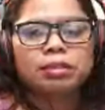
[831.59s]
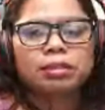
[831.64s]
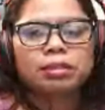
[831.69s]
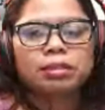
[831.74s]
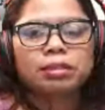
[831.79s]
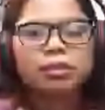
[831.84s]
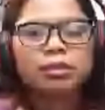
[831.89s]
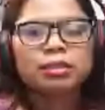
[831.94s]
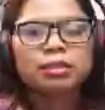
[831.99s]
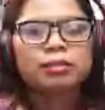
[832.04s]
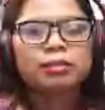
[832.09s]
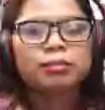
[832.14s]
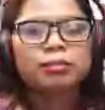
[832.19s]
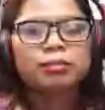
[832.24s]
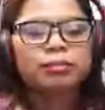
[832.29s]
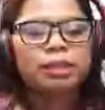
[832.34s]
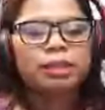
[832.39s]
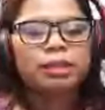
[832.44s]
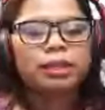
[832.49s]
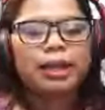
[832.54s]

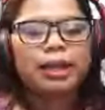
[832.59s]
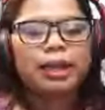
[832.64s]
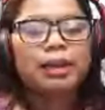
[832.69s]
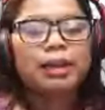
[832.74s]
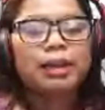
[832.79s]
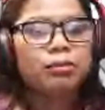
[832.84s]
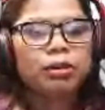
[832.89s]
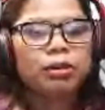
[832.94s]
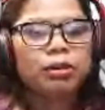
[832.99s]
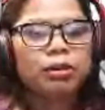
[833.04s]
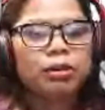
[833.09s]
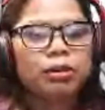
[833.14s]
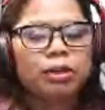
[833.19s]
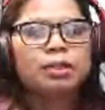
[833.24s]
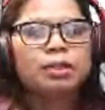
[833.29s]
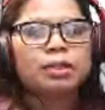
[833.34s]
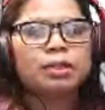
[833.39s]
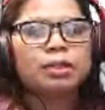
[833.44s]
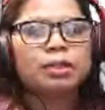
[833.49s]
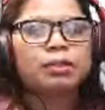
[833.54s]
like heavy rugs, and
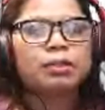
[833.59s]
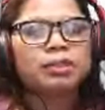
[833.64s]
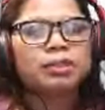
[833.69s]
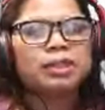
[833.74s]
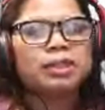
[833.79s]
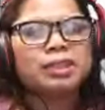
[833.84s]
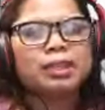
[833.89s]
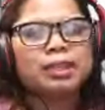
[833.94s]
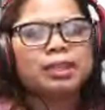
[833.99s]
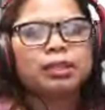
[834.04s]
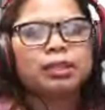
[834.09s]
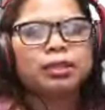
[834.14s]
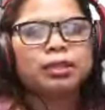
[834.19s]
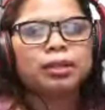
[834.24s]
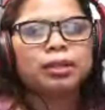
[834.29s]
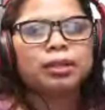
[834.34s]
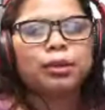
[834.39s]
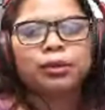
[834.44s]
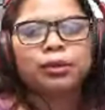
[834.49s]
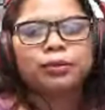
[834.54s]
also that's not a
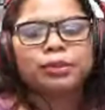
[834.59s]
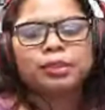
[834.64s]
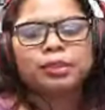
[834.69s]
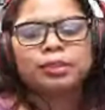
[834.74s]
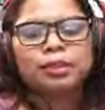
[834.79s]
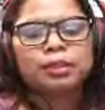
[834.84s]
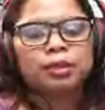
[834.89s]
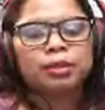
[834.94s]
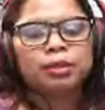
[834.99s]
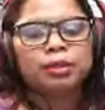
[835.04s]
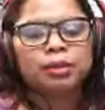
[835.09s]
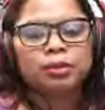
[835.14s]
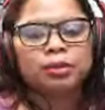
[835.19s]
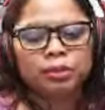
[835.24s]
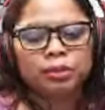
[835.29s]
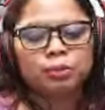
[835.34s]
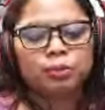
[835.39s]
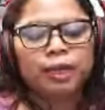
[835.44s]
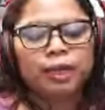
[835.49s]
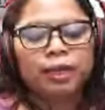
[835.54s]
no-no, it's a no-no as
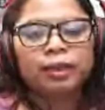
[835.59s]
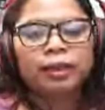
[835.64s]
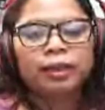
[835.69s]
well.